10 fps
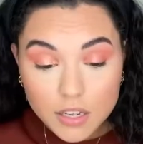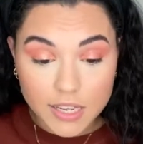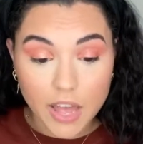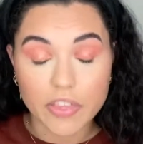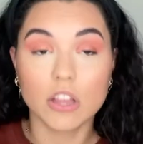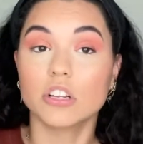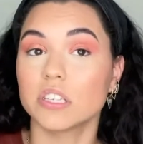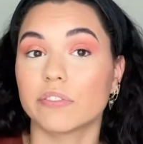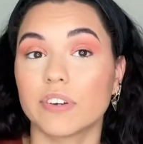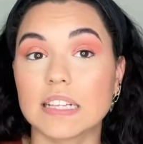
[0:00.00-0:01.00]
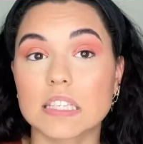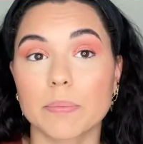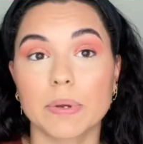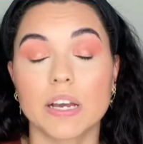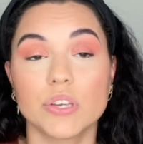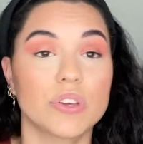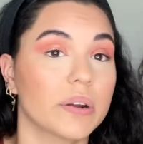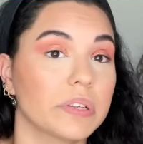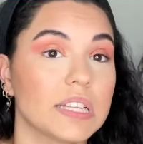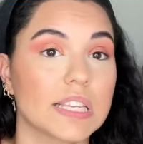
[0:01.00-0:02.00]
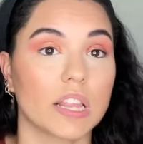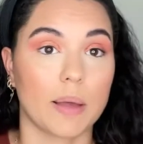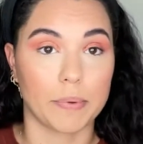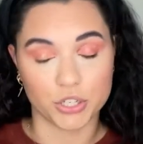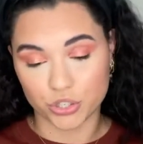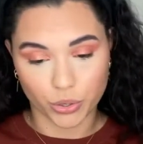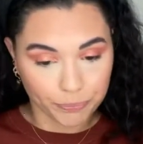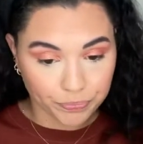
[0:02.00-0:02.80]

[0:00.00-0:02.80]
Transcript: Yeah, they look different, but you can't really tell that much, so